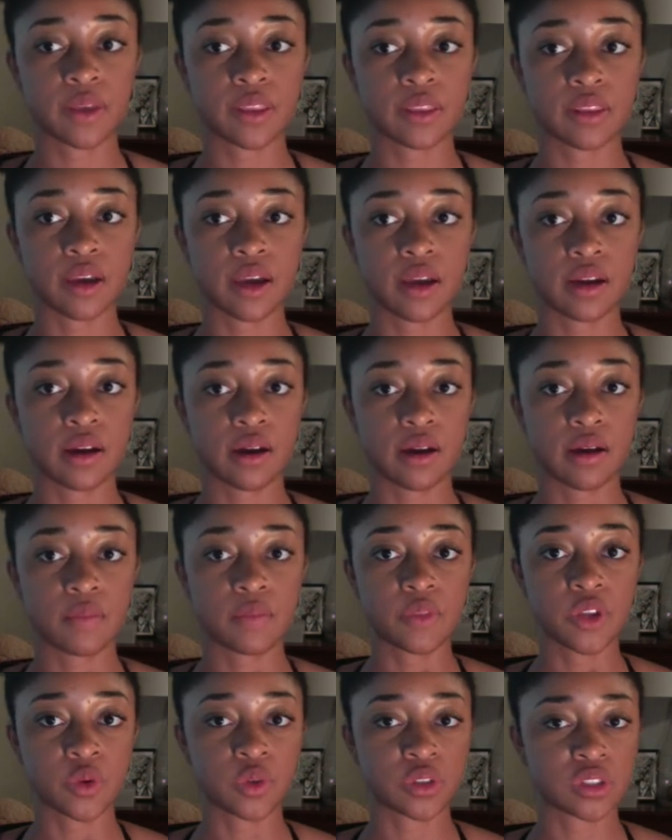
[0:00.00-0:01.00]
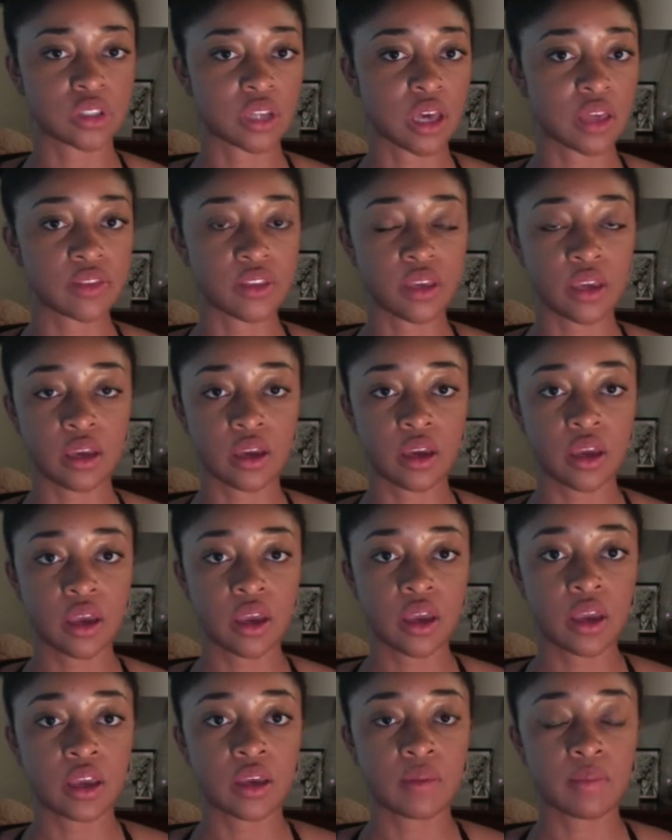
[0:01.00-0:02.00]
and that there was nothing
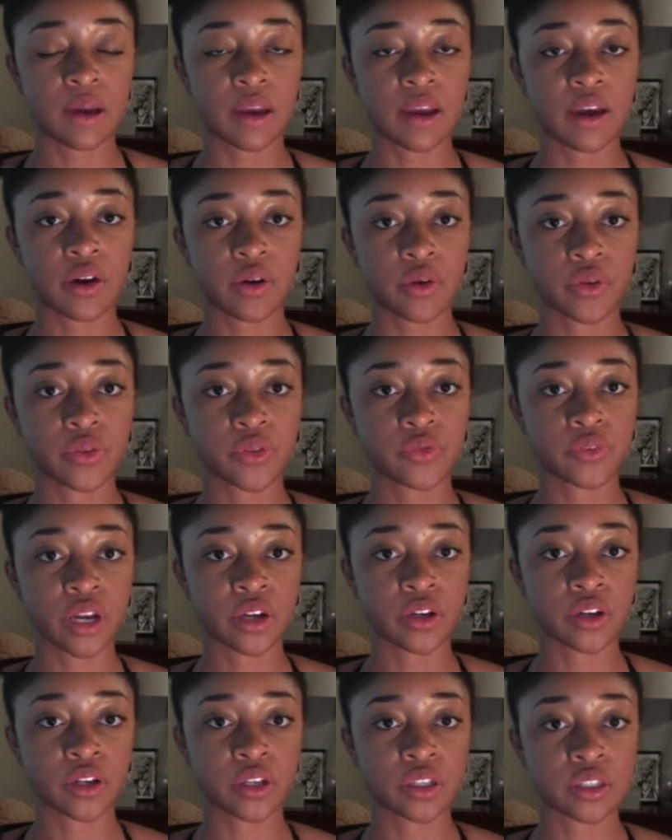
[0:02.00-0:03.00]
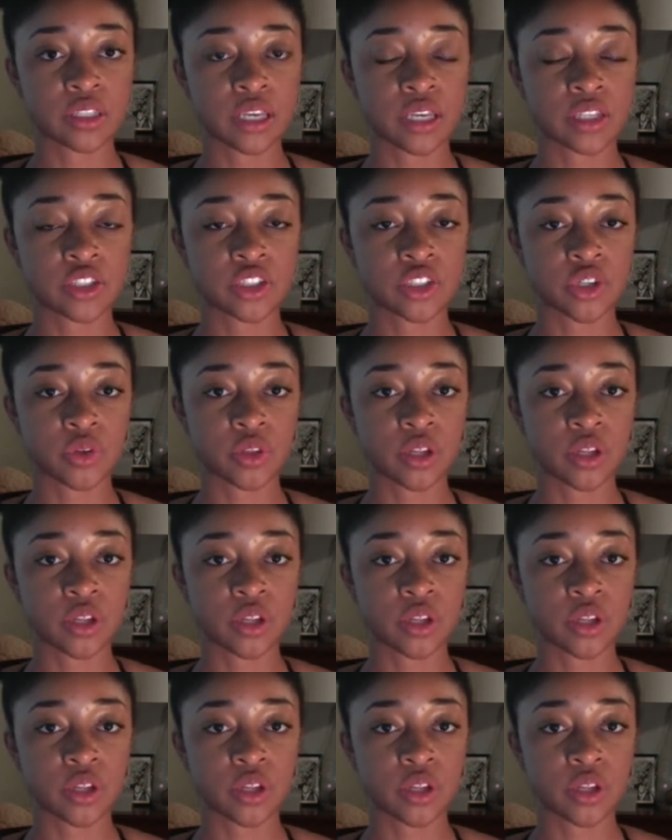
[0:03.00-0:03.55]
in my health records that showed